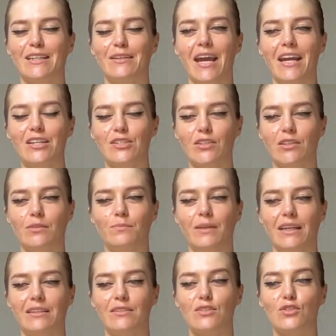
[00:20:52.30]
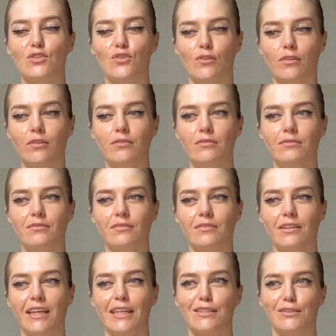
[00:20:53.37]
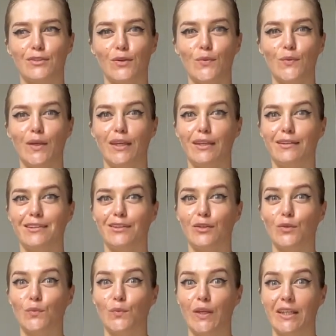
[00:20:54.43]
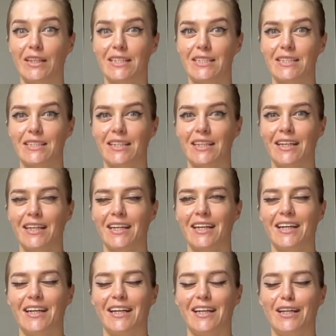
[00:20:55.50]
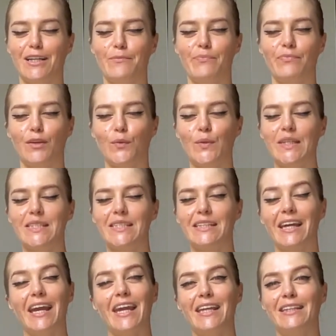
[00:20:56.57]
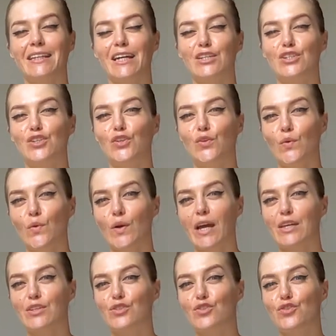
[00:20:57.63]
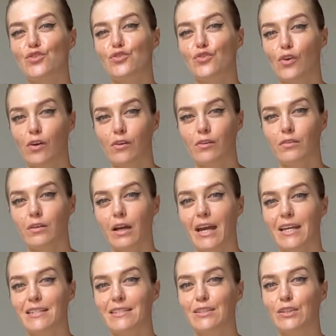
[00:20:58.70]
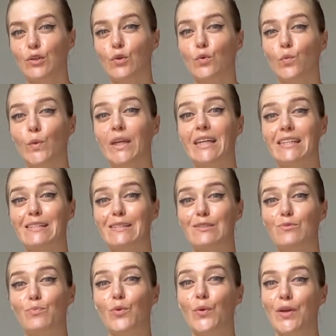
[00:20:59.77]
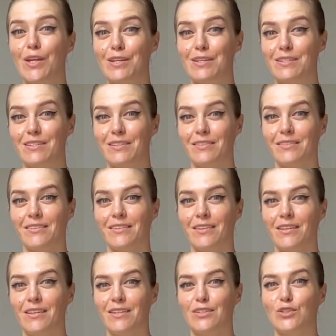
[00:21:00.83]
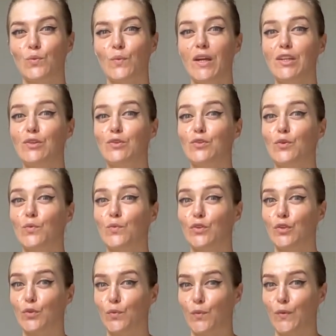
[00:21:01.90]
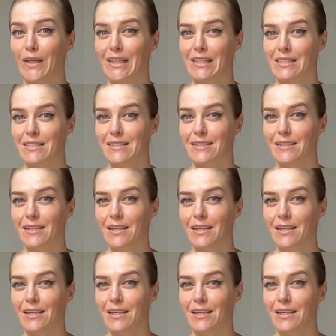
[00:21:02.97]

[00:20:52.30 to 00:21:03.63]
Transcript: Actually, being strong is knowing your weakness. We say that you are as strong as your weakest point. So when you know your weakness,